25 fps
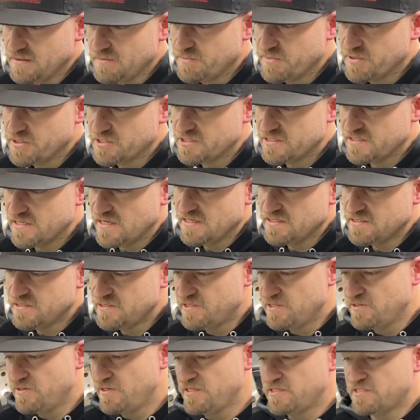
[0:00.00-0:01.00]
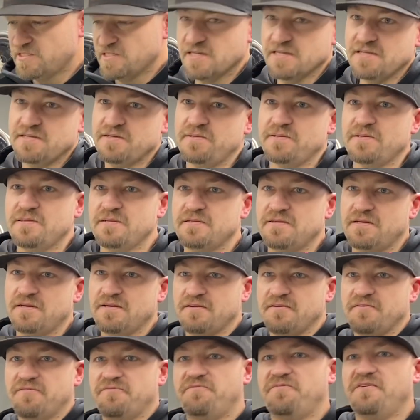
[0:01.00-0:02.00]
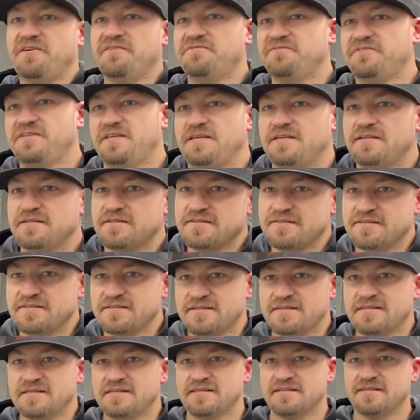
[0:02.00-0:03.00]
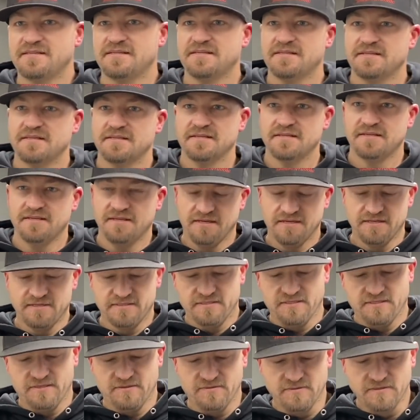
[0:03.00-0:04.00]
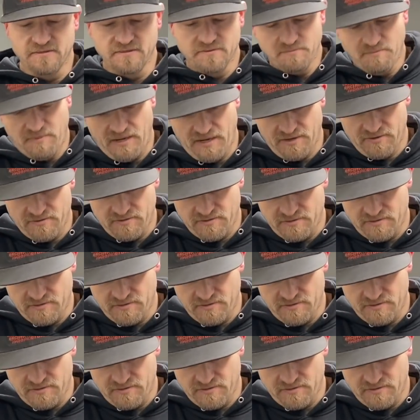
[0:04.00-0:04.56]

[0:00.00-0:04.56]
percent duty cycle on a fifty. Okay. Okay. So math.